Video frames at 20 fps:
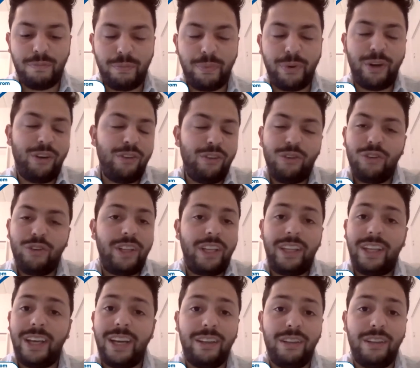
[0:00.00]
persons
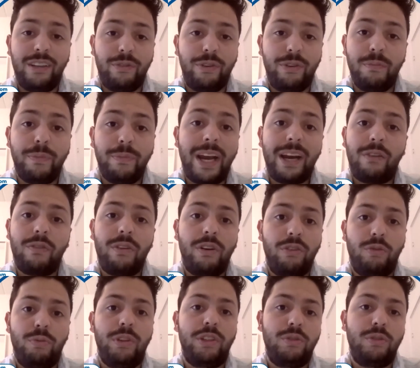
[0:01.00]
that had different
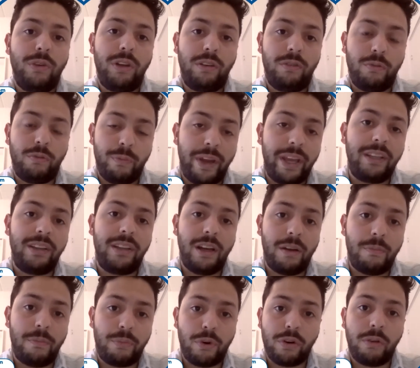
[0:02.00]
backgrounds, which would make
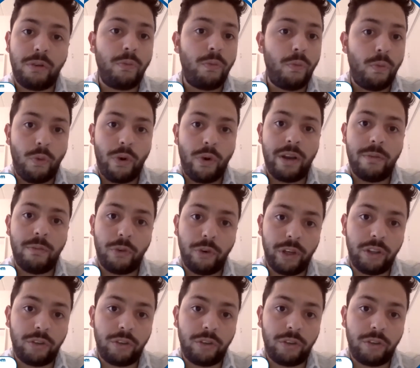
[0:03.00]
that program way more